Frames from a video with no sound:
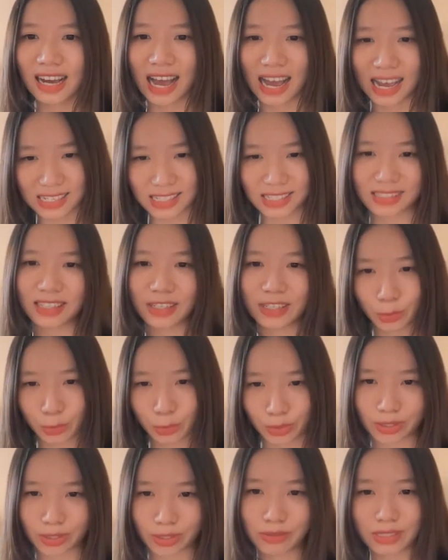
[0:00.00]
as it
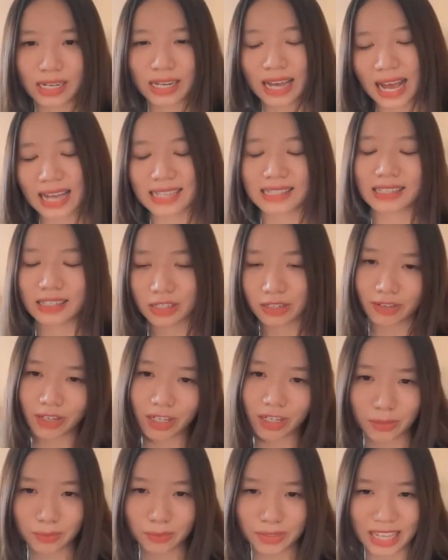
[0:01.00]
grows, as it
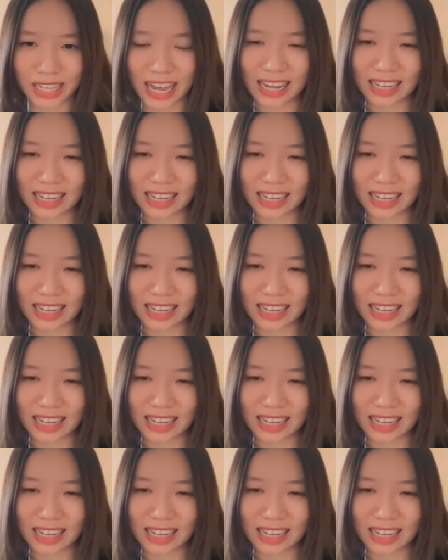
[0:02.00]
develops.